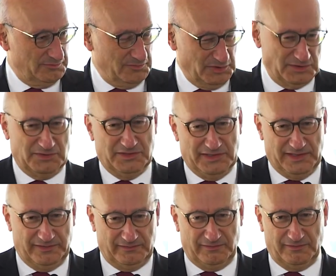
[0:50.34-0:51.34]
not only
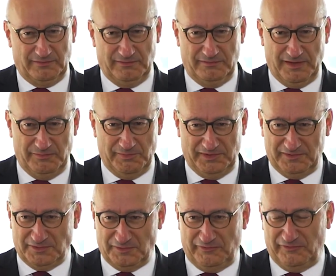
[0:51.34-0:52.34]
as
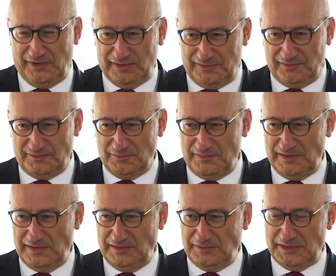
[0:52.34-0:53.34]
Ambassador of France to the
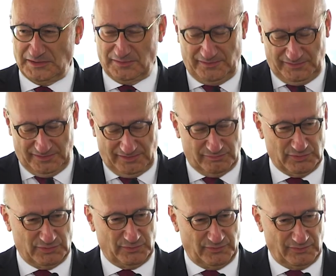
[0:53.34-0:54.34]
United States,
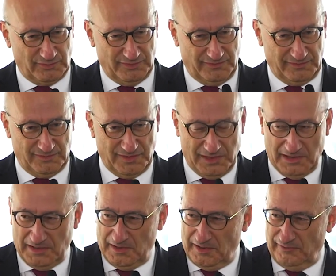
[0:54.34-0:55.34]
but also as a
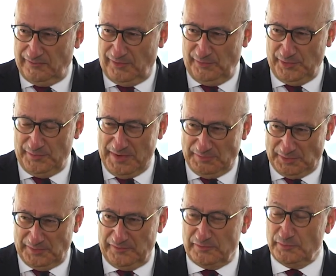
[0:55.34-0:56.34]
former
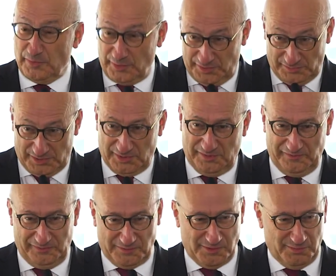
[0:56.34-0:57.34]
member of the board
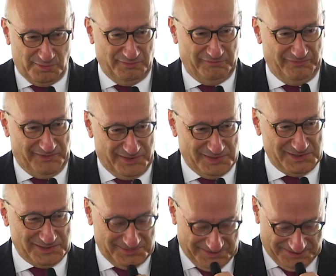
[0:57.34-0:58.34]
of the Global
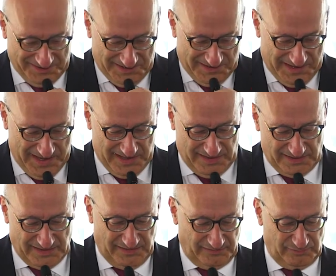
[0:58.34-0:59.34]
Fund, and
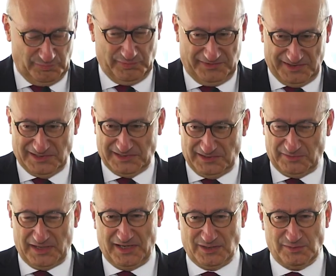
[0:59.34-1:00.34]
as representing a
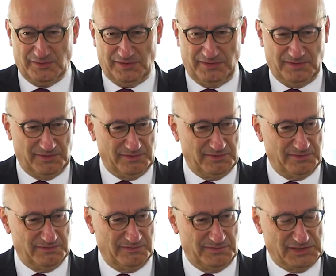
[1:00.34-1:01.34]
country
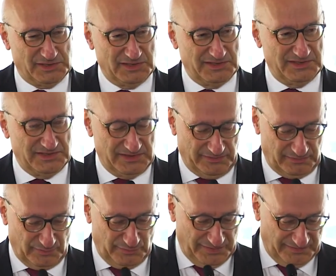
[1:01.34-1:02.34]
which indeed has
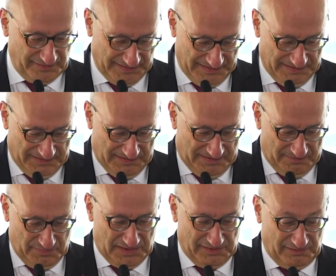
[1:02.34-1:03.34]
always
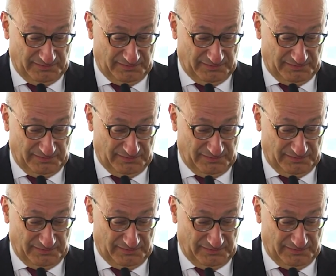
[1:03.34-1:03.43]
been at the